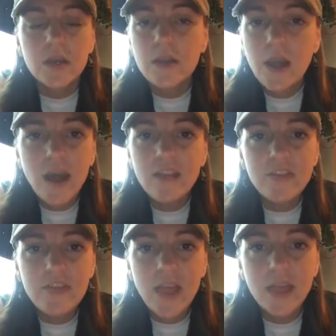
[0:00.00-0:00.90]
not
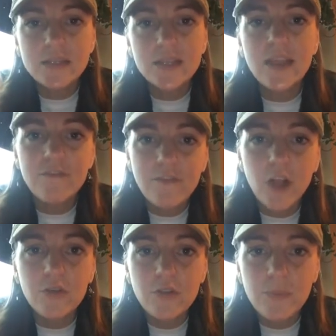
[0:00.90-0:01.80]
even then did they
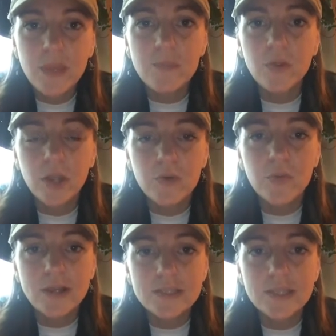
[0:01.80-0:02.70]
follow the people and
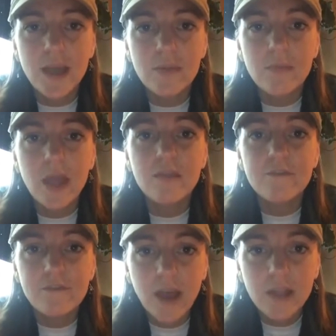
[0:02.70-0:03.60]
arrest them and
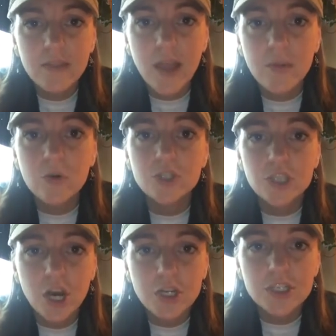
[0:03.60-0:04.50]
fine them or
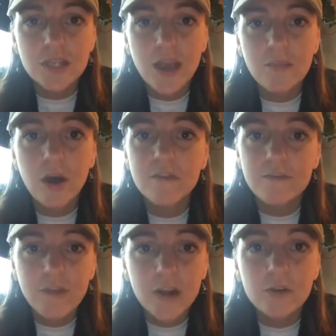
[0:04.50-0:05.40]
charge them on
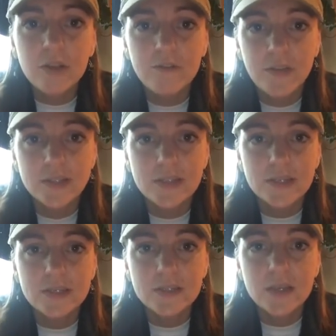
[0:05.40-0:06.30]
federal
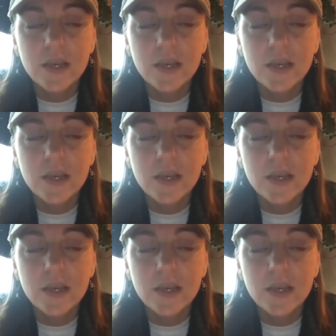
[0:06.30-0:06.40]
offenses.